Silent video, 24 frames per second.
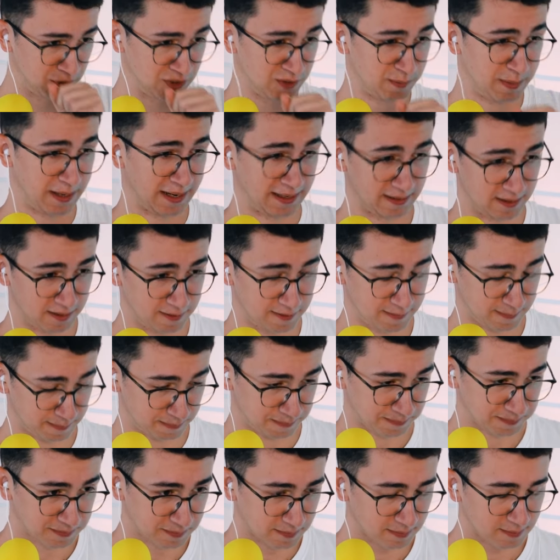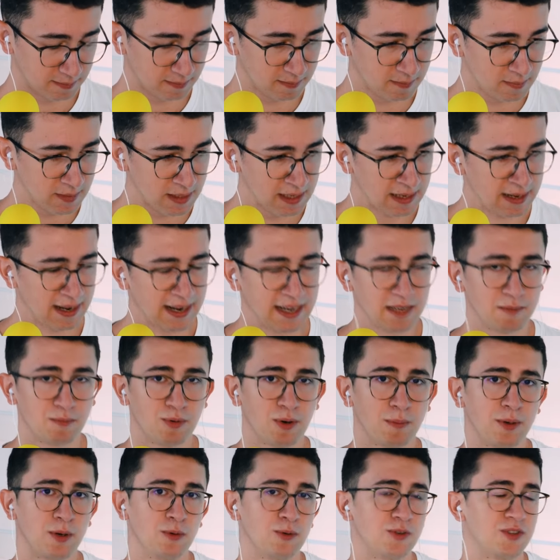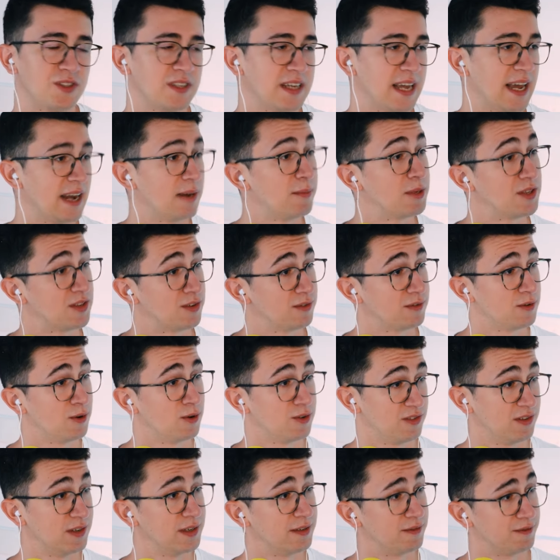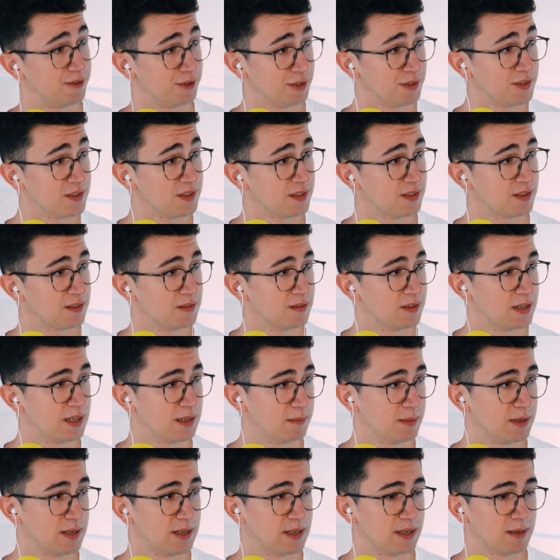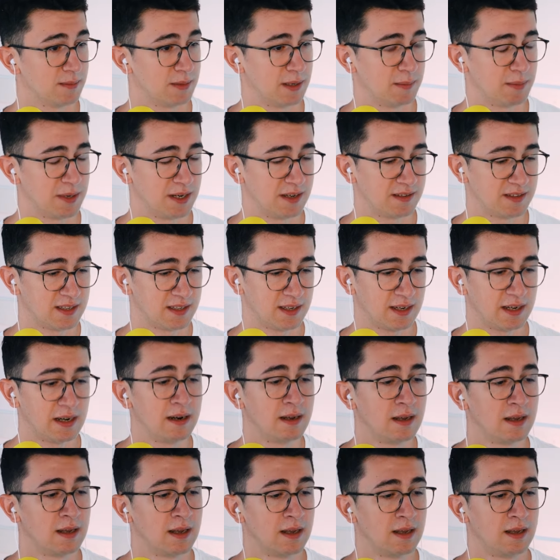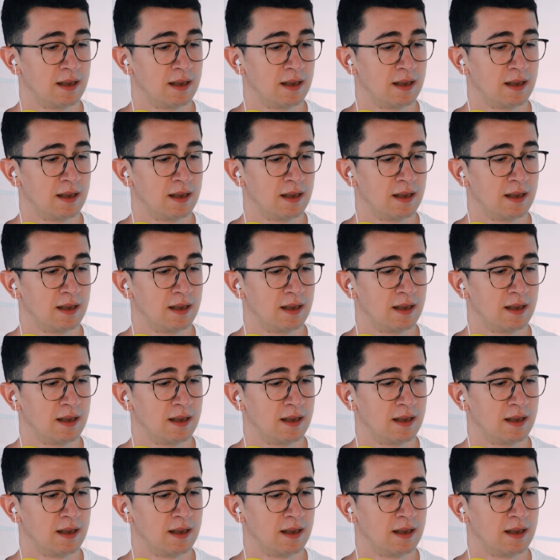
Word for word: perspective, I'd propose the Elements of Causal Inference, right? By Peters et al.